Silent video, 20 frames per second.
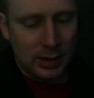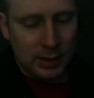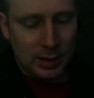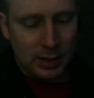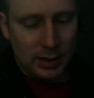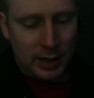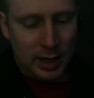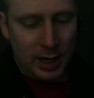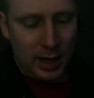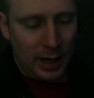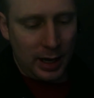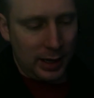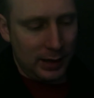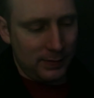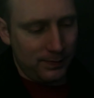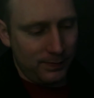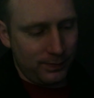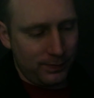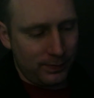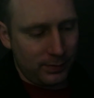Hide?
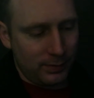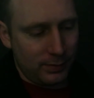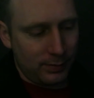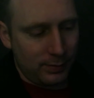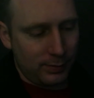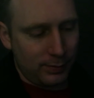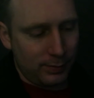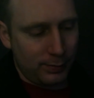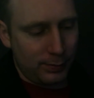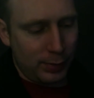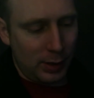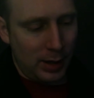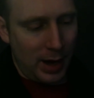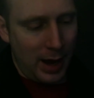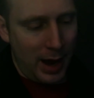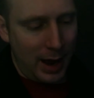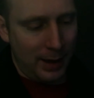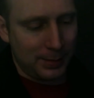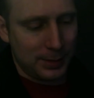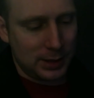
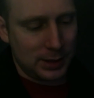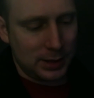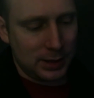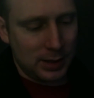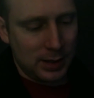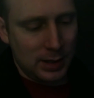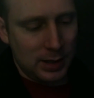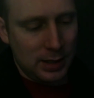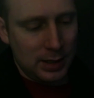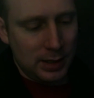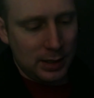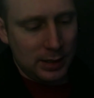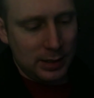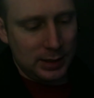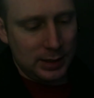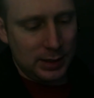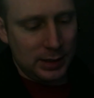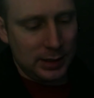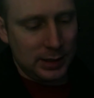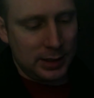Perhaps,
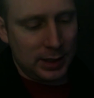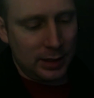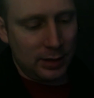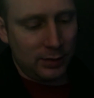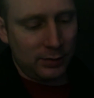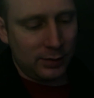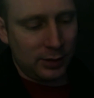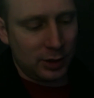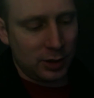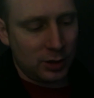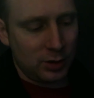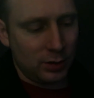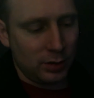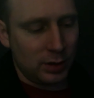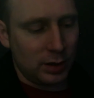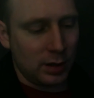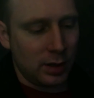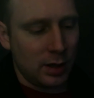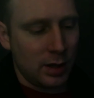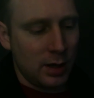Zin said over his
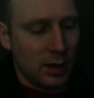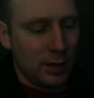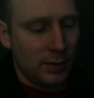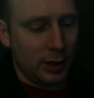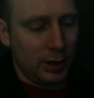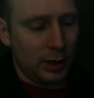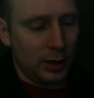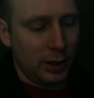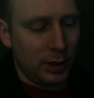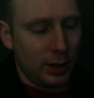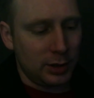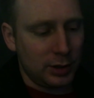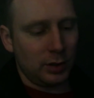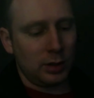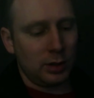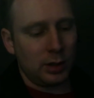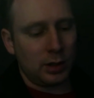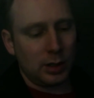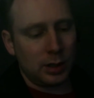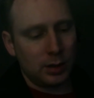shoulder. But also to
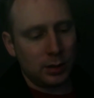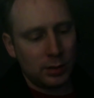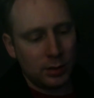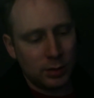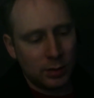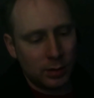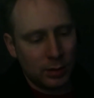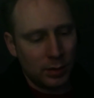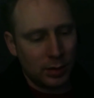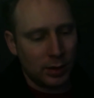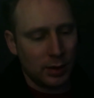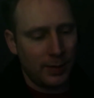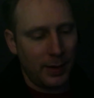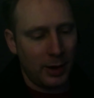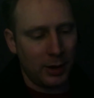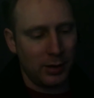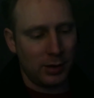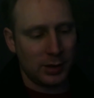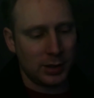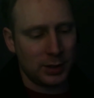learn. Learn about
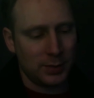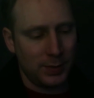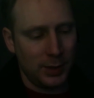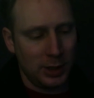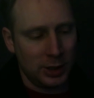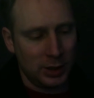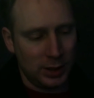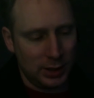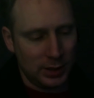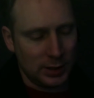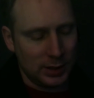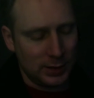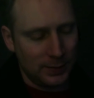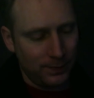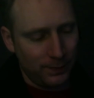your species.